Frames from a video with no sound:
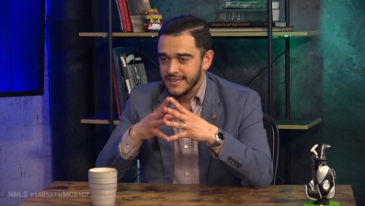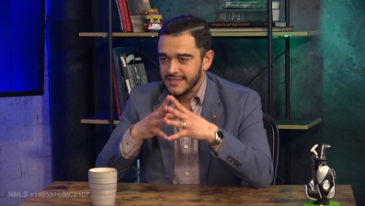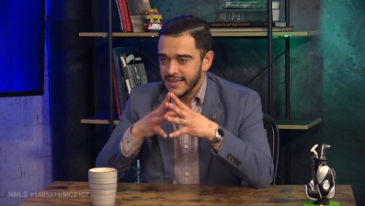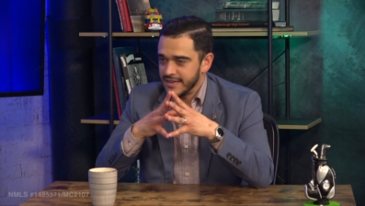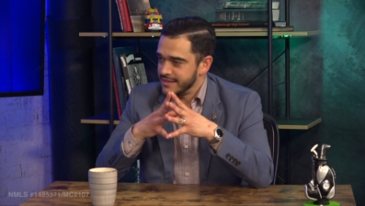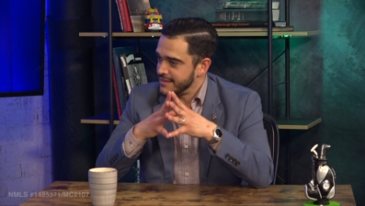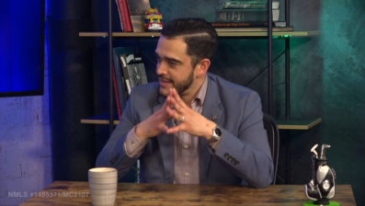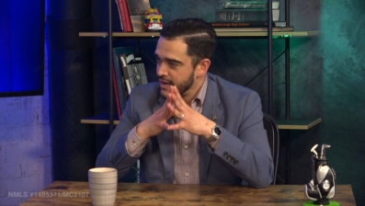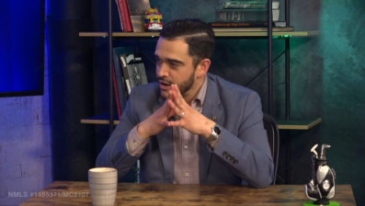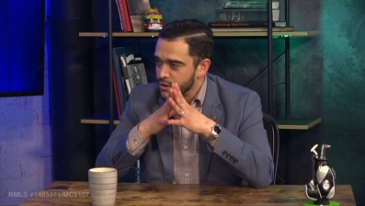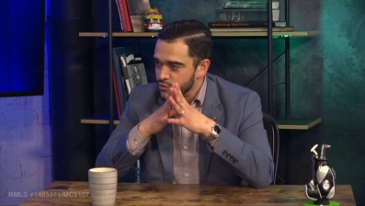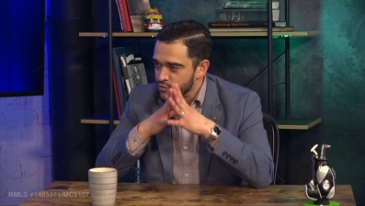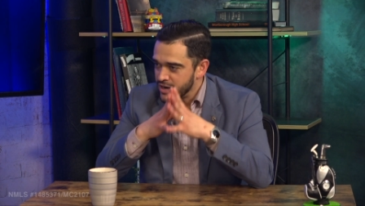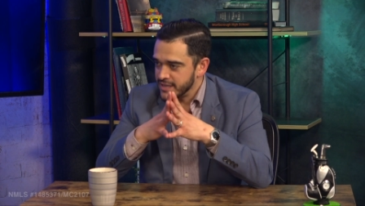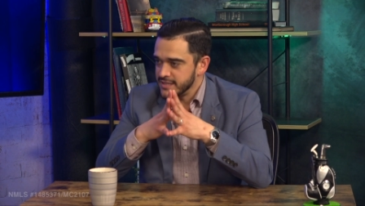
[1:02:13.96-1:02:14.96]
that they
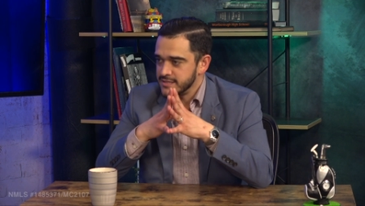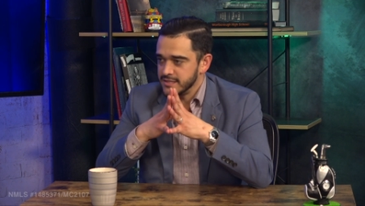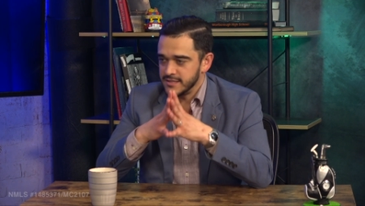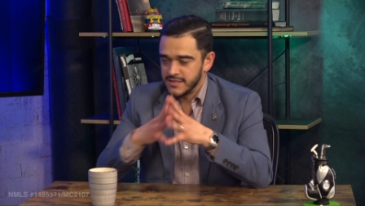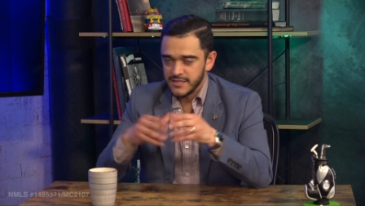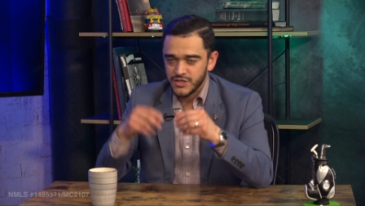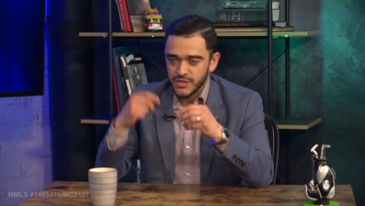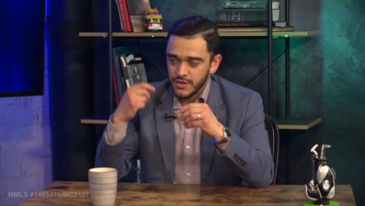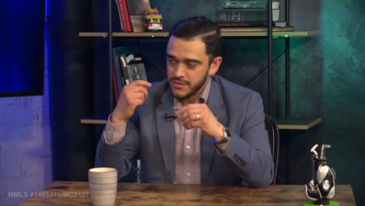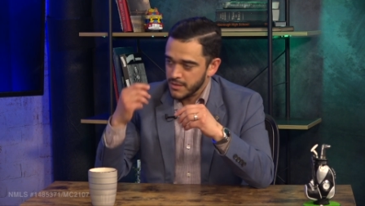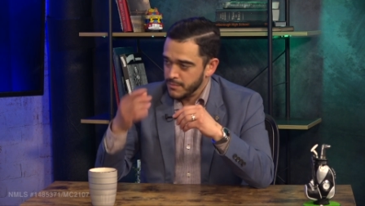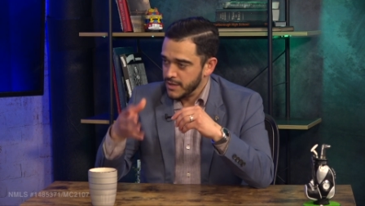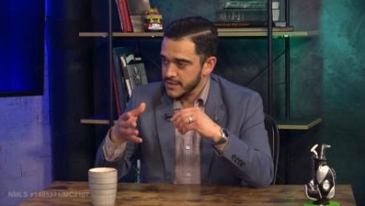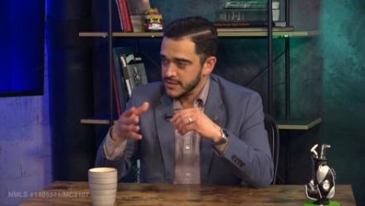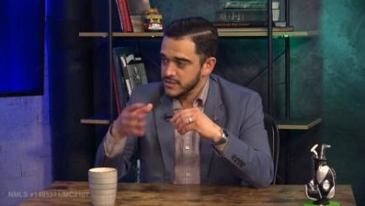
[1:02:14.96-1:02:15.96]
are ready to dish out the
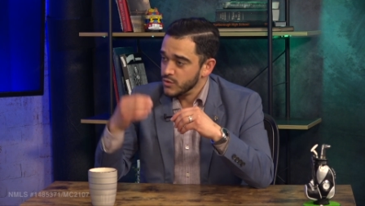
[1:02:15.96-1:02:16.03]
money,